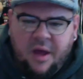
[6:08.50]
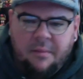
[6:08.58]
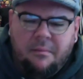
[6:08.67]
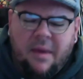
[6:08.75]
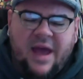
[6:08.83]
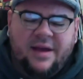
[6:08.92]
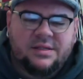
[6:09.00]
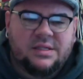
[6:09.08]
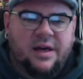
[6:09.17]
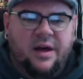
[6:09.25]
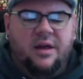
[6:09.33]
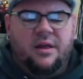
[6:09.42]
May is
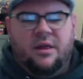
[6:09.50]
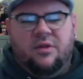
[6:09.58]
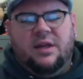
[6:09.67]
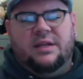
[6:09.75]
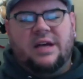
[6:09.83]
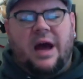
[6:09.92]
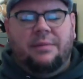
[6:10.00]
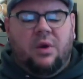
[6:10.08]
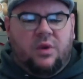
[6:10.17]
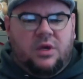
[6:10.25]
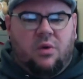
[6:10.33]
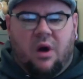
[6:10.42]
the time that
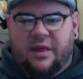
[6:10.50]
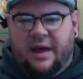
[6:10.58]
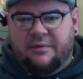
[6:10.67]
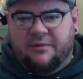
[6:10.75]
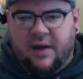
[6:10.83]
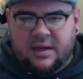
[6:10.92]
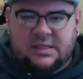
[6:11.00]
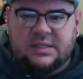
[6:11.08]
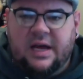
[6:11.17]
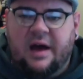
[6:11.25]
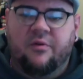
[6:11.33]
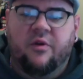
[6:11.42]
we do all that fun
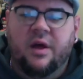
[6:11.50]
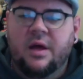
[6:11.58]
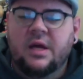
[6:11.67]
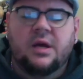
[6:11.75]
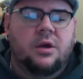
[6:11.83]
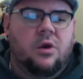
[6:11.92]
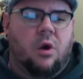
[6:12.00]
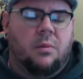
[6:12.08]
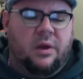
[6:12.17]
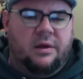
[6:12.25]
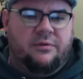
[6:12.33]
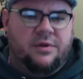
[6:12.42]
stuff
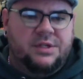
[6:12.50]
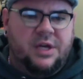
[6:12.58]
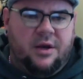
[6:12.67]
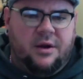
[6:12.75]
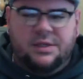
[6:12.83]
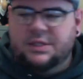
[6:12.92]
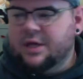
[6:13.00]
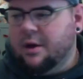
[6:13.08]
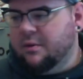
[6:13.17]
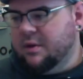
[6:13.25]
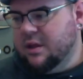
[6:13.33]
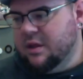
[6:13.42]
normally for seniors.
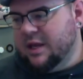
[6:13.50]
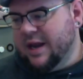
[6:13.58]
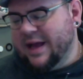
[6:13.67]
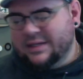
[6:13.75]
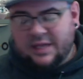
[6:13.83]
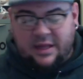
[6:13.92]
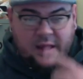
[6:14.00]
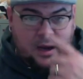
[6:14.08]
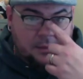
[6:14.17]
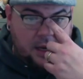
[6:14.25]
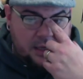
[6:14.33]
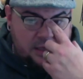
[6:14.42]
So the next thing that
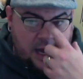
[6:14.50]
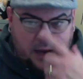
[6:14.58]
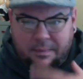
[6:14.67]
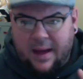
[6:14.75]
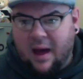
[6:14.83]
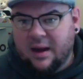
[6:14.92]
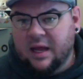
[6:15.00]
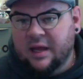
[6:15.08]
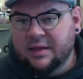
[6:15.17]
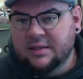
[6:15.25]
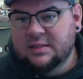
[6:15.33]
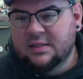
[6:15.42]
I'm going to talk about
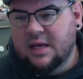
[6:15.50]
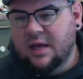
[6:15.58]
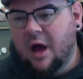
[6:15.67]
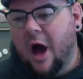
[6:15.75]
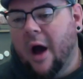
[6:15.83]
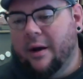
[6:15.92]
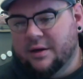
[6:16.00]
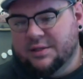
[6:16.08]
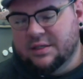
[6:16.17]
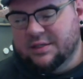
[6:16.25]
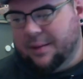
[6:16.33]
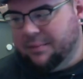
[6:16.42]
is the Honors
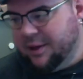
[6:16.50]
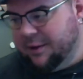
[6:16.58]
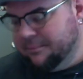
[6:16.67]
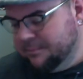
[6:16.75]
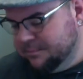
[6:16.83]
Assembly.